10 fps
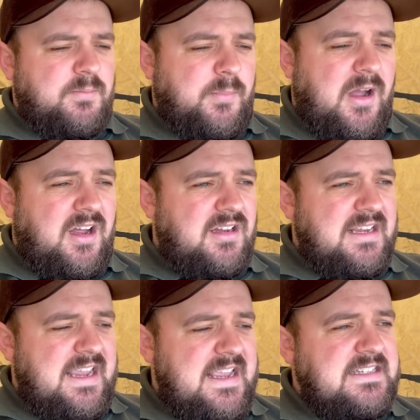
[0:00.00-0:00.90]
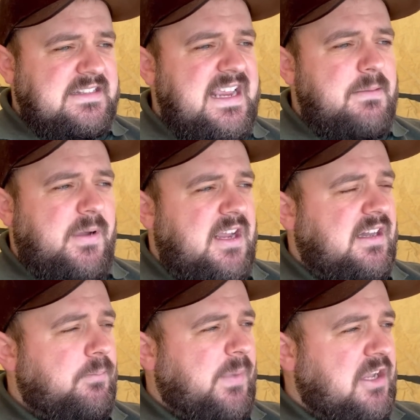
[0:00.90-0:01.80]
But it is deep,
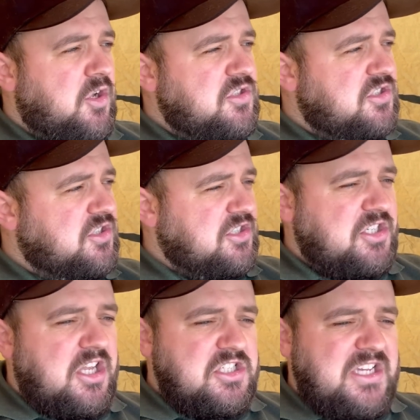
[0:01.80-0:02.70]
and because the sun's